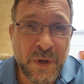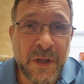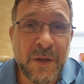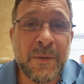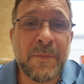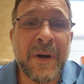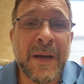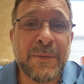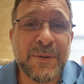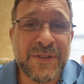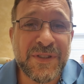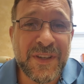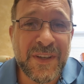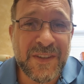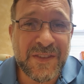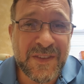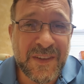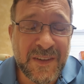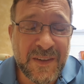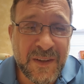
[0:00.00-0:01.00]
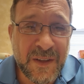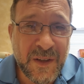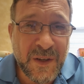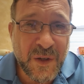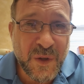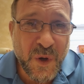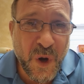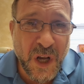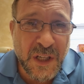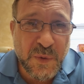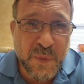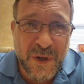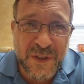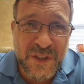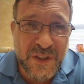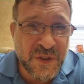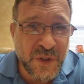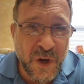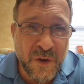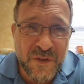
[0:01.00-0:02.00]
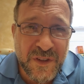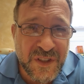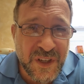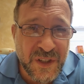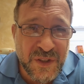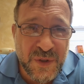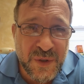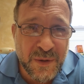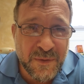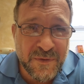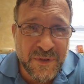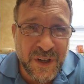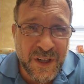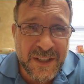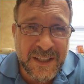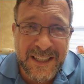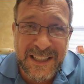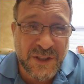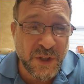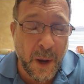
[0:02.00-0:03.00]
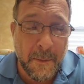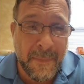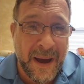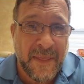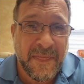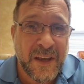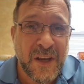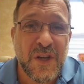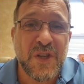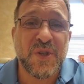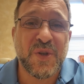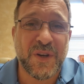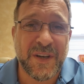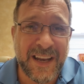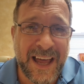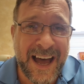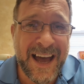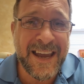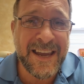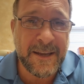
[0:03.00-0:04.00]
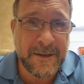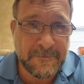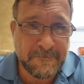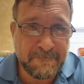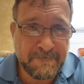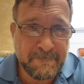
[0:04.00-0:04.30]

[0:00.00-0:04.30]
the Bible says that God's word does not return to him void. He's not man that he should lie.